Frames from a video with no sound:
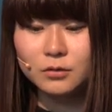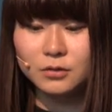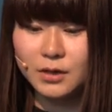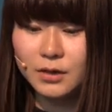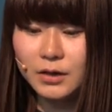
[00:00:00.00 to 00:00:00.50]

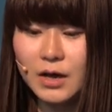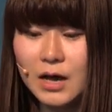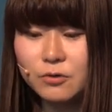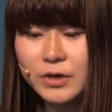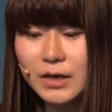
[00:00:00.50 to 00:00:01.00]
Then
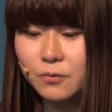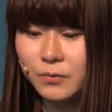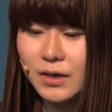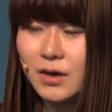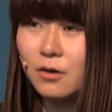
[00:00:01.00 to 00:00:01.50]
how can
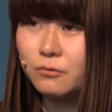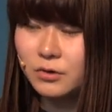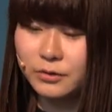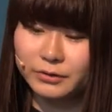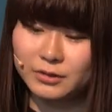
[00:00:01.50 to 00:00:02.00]
we
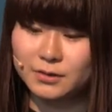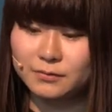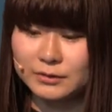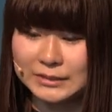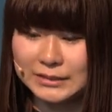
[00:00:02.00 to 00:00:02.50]
counter
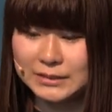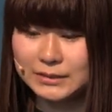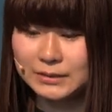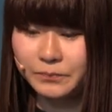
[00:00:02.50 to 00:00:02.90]
this risk?